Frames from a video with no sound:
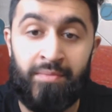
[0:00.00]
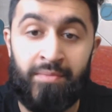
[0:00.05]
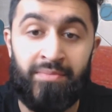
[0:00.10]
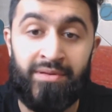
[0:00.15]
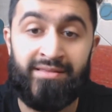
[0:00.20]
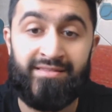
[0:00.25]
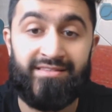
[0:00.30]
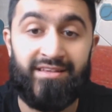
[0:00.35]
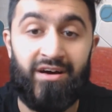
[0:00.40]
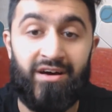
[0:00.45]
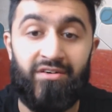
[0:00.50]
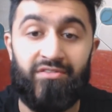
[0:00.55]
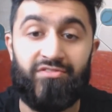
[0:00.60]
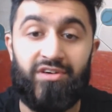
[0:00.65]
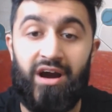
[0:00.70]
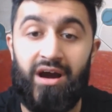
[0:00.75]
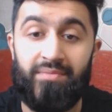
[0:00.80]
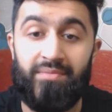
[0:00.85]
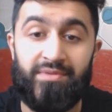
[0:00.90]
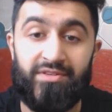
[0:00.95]
semblance
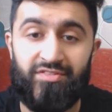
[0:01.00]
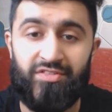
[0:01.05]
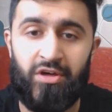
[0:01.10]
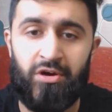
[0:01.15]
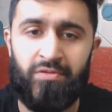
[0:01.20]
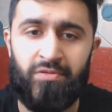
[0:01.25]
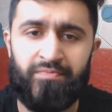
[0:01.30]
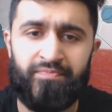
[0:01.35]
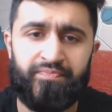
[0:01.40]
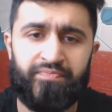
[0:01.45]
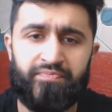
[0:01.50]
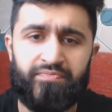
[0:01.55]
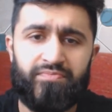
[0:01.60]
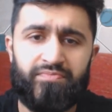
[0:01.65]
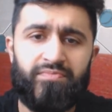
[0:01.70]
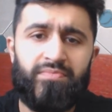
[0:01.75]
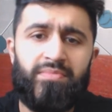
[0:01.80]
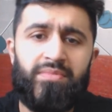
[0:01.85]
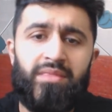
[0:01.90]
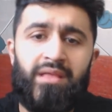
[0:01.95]
of calmness, though.
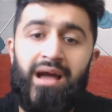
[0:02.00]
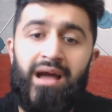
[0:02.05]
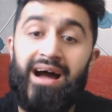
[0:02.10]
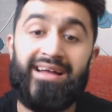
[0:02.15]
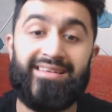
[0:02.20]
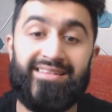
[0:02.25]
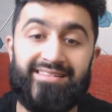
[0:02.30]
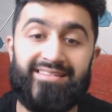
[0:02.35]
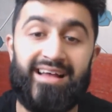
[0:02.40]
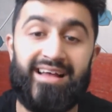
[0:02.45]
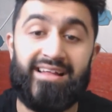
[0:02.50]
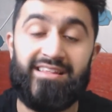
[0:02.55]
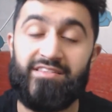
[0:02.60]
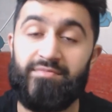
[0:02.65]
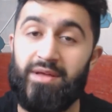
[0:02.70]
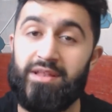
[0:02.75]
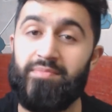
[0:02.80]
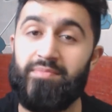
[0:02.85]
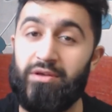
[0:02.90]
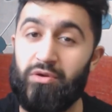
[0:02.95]
I understand
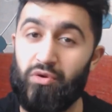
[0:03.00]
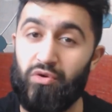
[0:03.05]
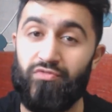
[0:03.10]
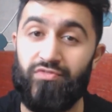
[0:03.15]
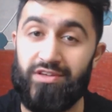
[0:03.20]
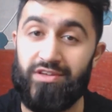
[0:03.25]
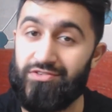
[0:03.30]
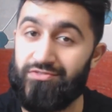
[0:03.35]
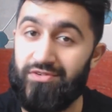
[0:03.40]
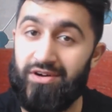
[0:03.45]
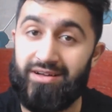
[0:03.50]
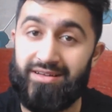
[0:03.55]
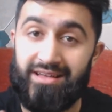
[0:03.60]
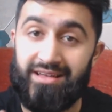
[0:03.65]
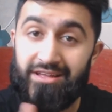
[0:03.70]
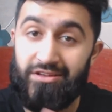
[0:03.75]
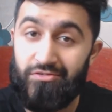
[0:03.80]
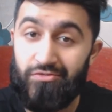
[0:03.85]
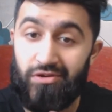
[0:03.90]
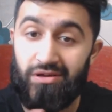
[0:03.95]
he's meant to be goofy as
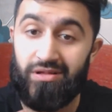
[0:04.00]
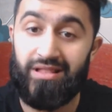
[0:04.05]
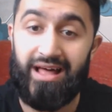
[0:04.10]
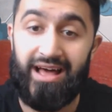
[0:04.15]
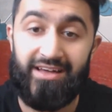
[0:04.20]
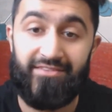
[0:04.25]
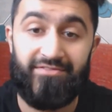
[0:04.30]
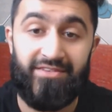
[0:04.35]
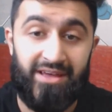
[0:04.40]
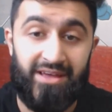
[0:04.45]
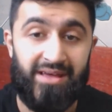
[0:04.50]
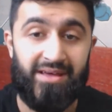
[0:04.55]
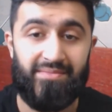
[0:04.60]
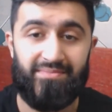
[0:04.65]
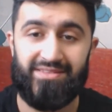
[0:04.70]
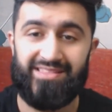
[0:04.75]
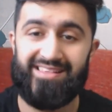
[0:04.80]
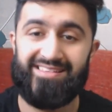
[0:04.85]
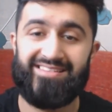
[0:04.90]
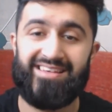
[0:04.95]
rock in real life,
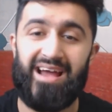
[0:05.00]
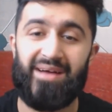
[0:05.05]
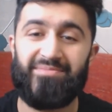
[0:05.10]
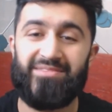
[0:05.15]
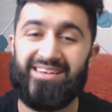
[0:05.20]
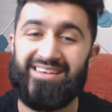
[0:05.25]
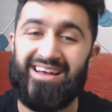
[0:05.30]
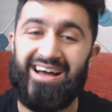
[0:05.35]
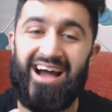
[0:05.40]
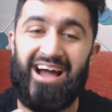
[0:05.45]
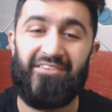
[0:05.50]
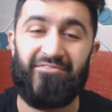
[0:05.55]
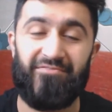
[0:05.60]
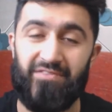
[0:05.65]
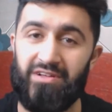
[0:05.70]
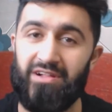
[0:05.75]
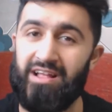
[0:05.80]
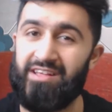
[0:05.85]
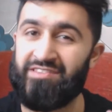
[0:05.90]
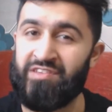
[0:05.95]
but this chapter I
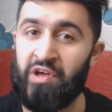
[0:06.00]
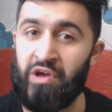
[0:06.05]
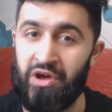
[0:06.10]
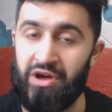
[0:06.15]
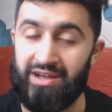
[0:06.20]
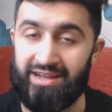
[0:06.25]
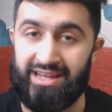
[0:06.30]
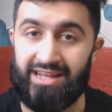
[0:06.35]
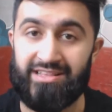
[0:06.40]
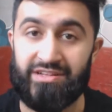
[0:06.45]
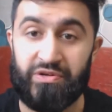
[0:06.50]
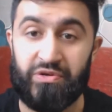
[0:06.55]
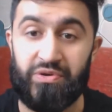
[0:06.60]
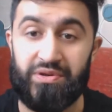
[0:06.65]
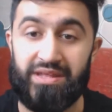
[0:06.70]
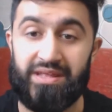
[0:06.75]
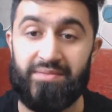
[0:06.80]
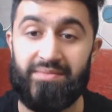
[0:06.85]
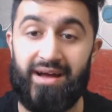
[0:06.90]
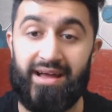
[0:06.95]
feel has hurt
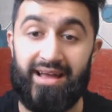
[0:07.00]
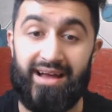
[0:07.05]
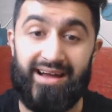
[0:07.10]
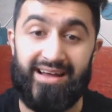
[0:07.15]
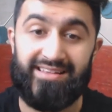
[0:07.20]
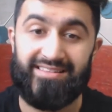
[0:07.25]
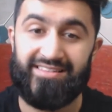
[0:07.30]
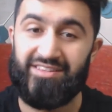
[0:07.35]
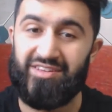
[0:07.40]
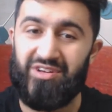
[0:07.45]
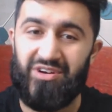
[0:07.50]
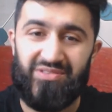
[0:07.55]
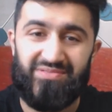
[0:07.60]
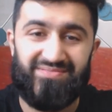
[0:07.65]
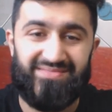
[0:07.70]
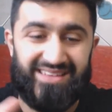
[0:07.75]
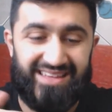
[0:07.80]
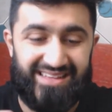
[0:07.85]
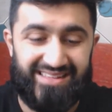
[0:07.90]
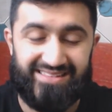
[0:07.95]
Katakuri in my eyes. You
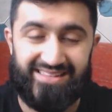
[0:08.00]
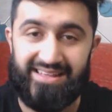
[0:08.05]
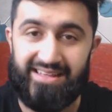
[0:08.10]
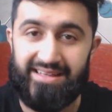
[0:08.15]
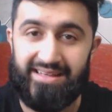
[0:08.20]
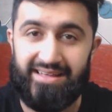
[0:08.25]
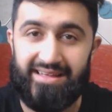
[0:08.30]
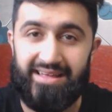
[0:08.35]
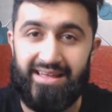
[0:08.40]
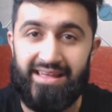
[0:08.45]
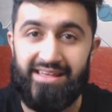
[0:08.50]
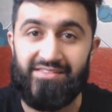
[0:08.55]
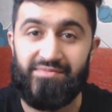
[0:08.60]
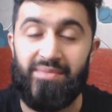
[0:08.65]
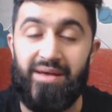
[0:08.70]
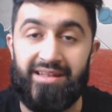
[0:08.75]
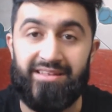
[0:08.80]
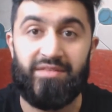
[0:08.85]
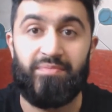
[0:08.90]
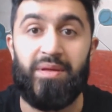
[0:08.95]
know, he's
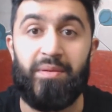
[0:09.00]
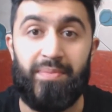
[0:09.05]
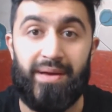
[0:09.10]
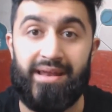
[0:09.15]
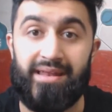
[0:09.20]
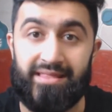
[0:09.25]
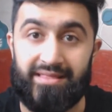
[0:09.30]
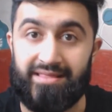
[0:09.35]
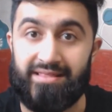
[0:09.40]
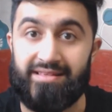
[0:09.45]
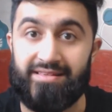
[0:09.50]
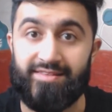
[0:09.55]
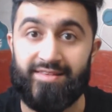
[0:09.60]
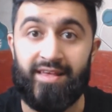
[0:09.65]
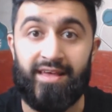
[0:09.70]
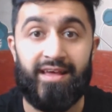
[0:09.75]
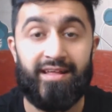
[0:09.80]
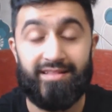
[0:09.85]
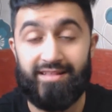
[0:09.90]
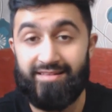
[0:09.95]
he's meant to be better than
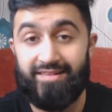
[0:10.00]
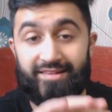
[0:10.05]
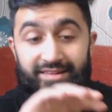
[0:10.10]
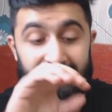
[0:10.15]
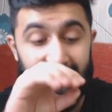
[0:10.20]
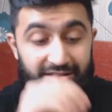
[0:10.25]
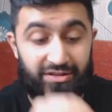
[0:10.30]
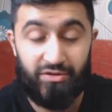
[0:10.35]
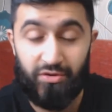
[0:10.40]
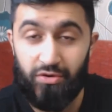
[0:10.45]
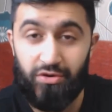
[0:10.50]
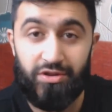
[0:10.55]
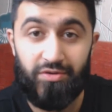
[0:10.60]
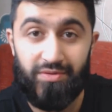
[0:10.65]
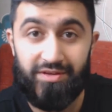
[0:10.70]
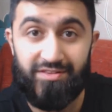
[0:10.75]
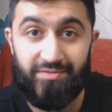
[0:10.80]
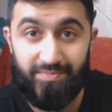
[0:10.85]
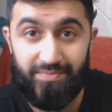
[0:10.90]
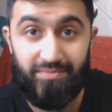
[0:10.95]
this. This is
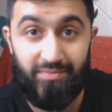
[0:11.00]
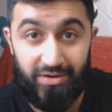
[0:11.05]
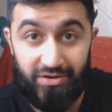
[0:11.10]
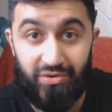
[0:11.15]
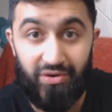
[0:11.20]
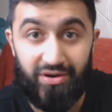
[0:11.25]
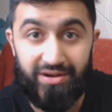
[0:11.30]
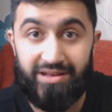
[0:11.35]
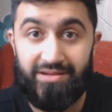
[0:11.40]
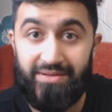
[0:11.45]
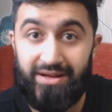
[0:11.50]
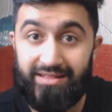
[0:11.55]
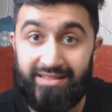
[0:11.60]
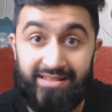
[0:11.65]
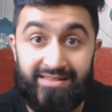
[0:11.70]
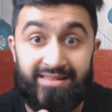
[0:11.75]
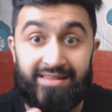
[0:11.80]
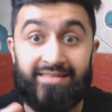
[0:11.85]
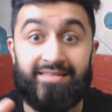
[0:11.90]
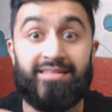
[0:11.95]
Katakuri we're, we're talking about.
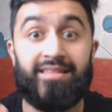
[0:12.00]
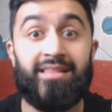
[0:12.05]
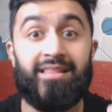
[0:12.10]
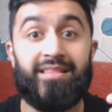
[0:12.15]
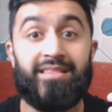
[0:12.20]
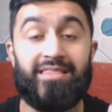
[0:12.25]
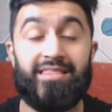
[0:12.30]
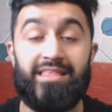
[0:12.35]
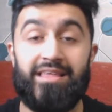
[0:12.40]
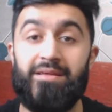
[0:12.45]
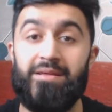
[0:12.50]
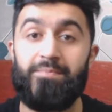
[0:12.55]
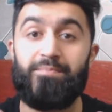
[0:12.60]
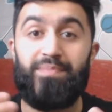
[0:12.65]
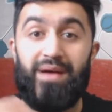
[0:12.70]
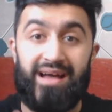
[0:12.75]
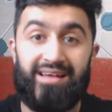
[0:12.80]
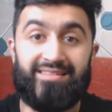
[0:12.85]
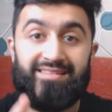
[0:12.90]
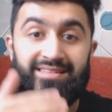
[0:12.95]
This is the
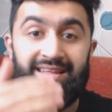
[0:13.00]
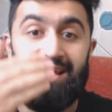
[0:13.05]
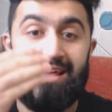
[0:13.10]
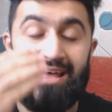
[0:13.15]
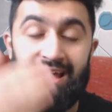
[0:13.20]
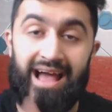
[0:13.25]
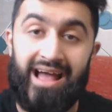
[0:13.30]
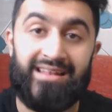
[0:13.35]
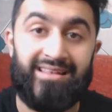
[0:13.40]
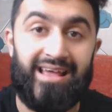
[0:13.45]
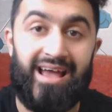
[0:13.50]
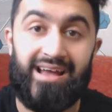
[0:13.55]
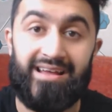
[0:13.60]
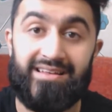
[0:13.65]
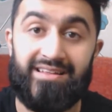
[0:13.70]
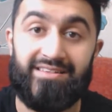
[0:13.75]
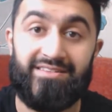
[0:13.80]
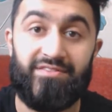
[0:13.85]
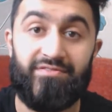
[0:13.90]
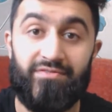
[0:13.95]
best
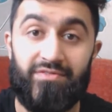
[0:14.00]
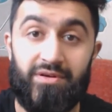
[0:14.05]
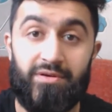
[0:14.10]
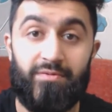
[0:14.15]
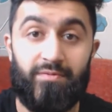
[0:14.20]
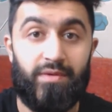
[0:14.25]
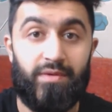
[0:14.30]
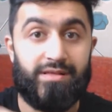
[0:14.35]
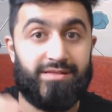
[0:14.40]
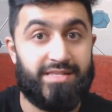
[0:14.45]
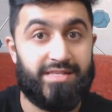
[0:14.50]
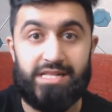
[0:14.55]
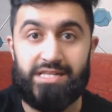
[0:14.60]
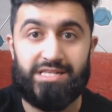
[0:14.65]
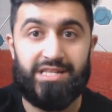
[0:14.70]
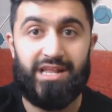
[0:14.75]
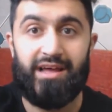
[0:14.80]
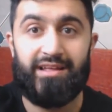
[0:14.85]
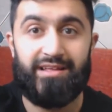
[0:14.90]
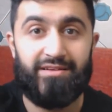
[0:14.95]
antagonist
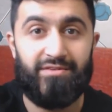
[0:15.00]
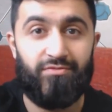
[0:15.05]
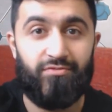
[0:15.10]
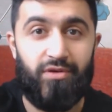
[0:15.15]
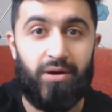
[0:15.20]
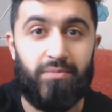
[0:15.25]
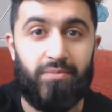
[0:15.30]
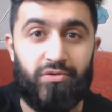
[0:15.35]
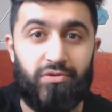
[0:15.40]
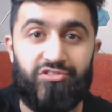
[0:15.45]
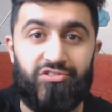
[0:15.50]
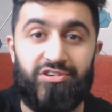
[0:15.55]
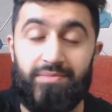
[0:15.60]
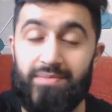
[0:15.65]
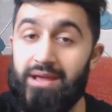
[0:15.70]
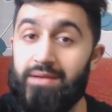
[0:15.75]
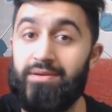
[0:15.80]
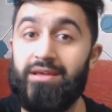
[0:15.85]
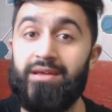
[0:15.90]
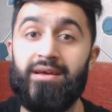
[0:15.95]
since like Rob Lucci
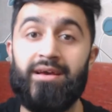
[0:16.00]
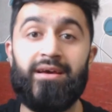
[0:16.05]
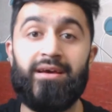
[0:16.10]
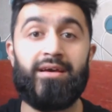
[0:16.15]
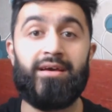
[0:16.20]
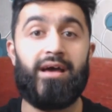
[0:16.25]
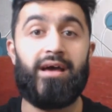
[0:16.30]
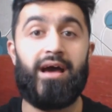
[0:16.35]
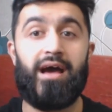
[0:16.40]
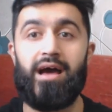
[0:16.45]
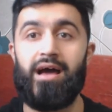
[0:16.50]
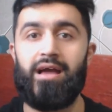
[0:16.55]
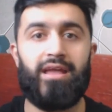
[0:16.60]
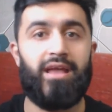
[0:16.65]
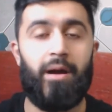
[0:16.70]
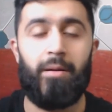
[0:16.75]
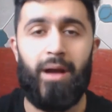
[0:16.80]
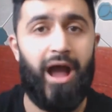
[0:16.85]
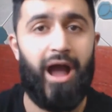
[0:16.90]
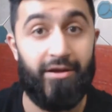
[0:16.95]
maybe. Uh,
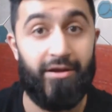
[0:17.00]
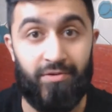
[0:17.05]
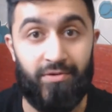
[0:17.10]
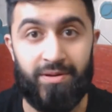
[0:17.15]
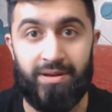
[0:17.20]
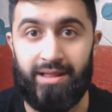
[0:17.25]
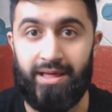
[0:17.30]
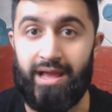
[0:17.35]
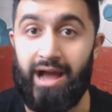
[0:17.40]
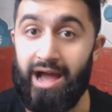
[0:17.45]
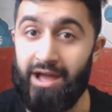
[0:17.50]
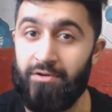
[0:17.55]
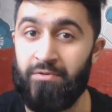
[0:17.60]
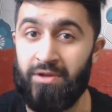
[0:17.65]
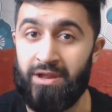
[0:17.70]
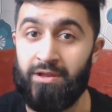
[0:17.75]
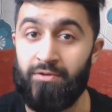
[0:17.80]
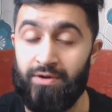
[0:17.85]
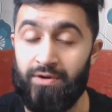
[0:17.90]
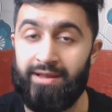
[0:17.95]
I really, I
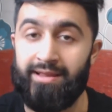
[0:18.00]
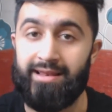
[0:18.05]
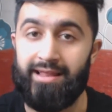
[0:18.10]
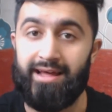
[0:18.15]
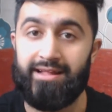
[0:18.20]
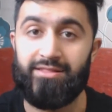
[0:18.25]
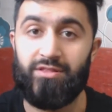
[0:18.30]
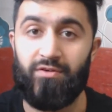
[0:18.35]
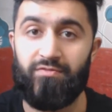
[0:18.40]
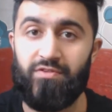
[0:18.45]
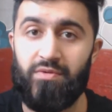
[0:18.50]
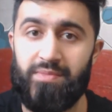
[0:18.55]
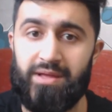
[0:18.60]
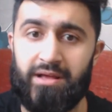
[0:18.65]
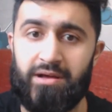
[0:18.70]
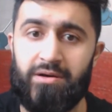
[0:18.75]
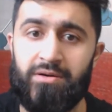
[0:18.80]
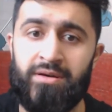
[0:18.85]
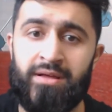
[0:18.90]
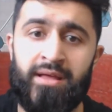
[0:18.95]
really, really liked
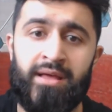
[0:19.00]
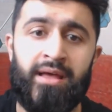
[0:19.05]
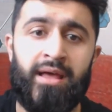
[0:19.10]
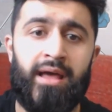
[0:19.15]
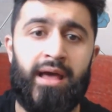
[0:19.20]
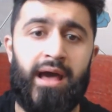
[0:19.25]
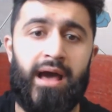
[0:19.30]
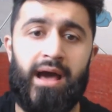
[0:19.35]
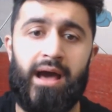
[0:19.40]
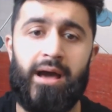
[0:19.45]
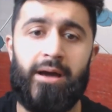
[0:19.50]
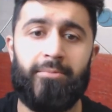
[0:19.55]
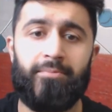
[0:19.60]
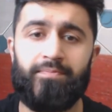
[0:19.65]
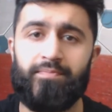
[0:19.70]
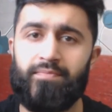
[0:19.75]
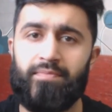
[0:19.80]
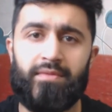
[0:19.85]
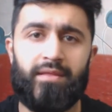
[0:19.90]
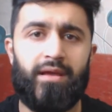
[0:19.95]
Doflamingo.
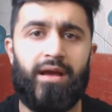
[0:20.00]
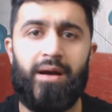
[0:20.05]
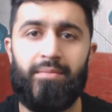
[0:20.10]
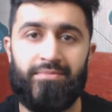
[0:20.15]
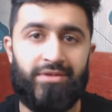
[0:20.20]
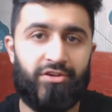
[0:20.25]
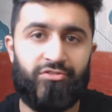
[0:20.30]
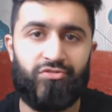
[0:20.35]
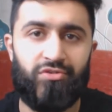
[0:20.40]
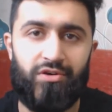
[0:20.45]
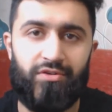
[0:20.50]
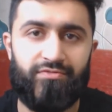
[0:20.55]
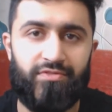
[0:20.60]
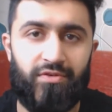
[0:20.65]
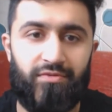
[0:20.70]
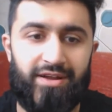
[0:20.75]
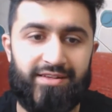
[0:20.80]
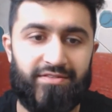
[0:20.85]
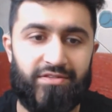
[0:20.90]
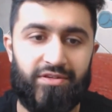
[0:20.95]
Um, I'm not sure if
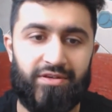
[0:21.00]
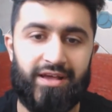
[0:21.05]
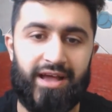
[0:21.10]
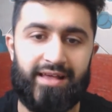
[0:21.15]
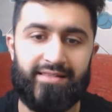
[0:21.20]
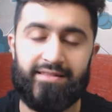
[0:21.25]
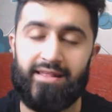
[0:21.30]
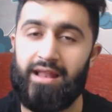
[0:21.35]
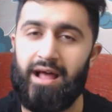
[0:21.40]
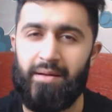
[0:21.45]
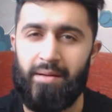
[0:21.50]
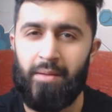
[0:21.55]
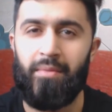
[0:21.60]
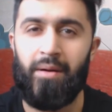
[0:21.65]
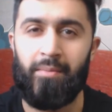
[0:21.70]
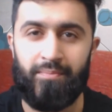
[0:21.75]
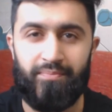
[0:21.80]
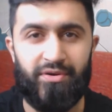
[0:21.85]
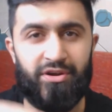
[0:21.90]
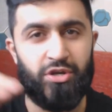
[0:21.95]
the rest of you guys did. I,
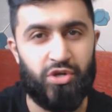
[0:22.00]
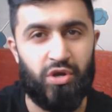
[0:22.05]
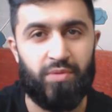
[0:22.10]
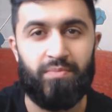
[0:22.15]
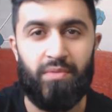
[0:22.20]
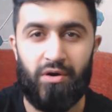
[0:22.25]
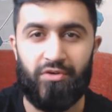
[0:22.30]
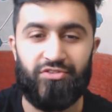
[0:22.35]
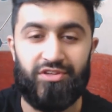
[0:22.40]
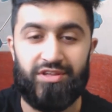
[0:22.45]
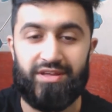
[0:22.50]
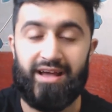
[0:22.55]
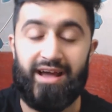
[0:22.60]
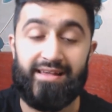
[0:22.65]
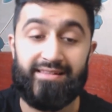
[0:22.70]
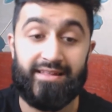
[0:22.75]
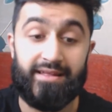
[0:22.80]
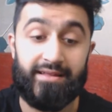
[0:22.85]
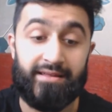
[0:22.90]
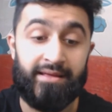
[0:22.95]
am pretty sure most of you
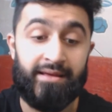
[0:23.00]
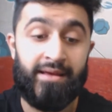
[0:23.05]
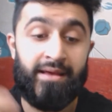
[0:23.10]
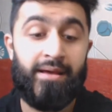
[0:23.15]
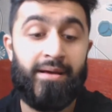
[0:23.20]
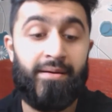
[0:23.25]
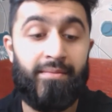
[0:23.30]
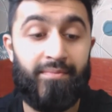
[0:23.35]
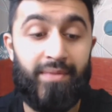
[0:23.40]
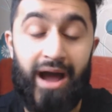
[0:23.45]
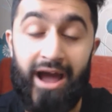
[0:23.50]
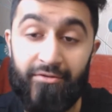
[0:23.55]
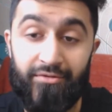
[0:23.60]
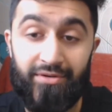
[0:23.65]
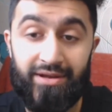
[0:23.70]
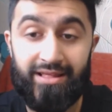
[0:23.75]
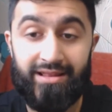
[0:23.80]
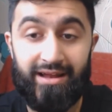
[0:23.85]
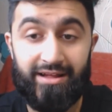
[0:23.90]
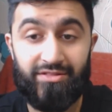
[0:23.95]
guys did, but I
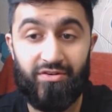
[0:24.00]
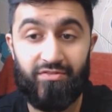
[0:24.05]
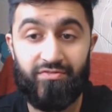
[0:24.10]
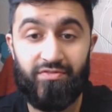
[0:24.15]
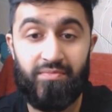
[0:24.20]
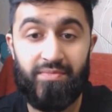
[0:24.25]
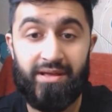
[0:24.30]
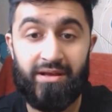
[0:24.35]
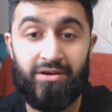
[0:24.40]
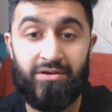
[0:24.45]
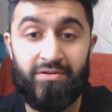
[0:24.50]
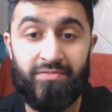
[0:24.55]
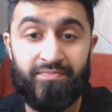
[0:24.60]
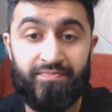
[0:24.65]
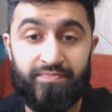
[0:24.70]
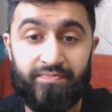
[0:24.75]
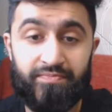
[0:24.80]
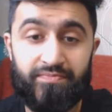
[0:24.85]
really liked Doflamingo.